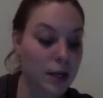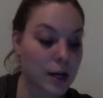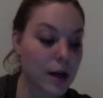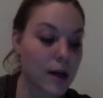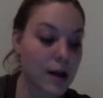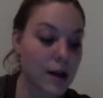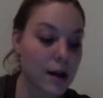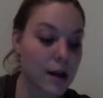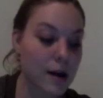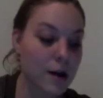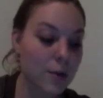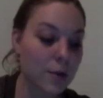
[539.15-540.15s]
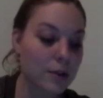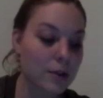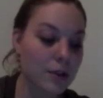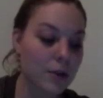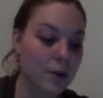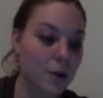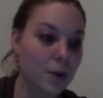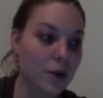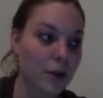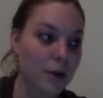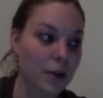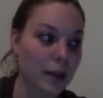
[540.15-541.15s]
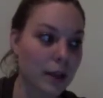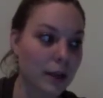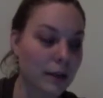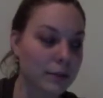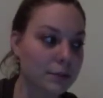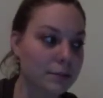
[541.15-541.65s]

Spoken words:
What's another quote that I really love?